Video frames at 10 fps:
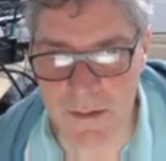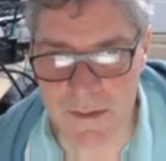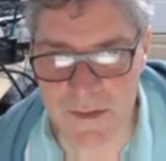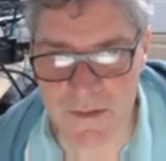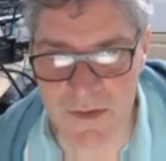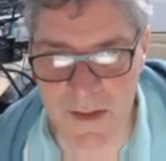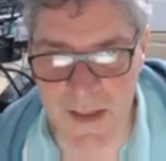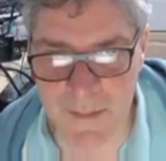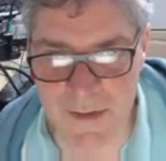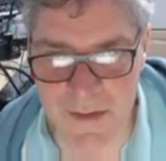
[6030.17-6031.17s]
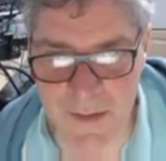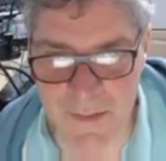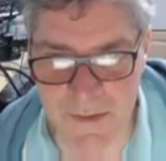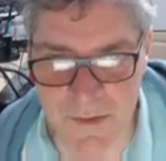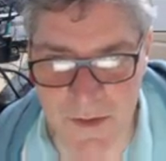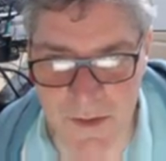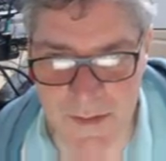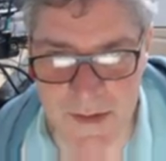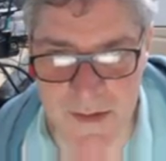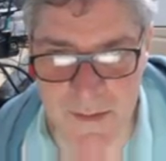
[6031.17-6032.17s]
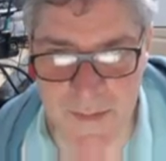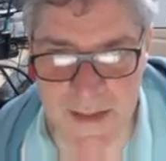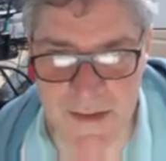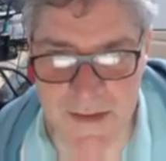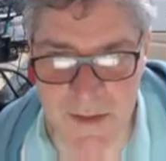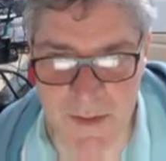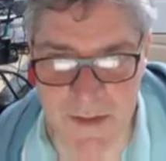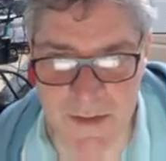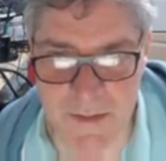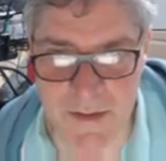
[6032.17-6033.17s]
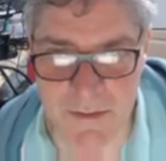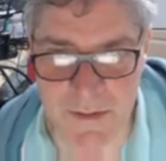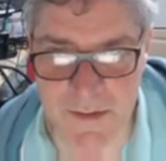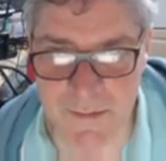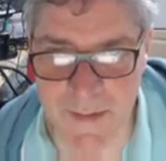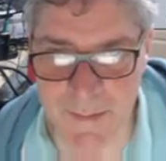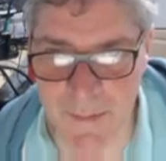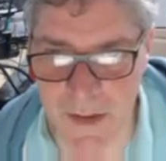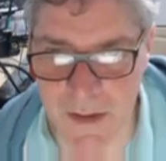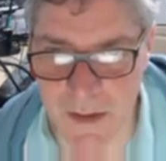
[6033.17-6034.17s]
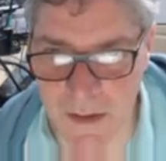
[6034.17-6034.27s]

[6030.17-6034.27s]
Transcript: There's the trinamic stepper tile. We did the basic one as well. Can you remember?